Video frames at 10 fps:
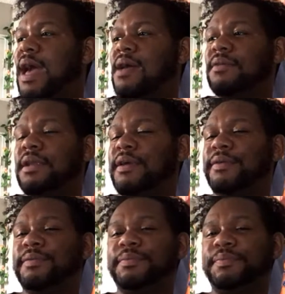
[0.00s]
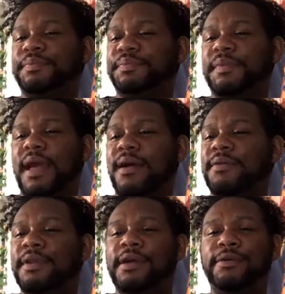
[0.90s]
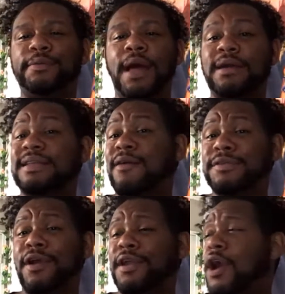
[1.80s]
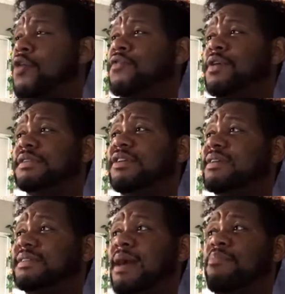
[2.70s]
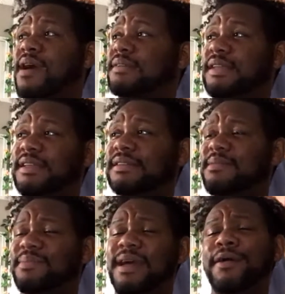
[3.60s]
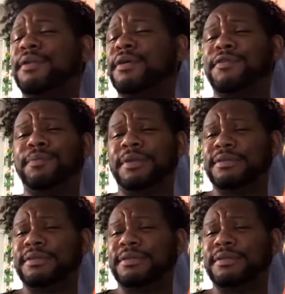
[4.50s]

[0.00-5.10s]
I don't know. Because I was already over it, so I stopped processing it. But I don't know.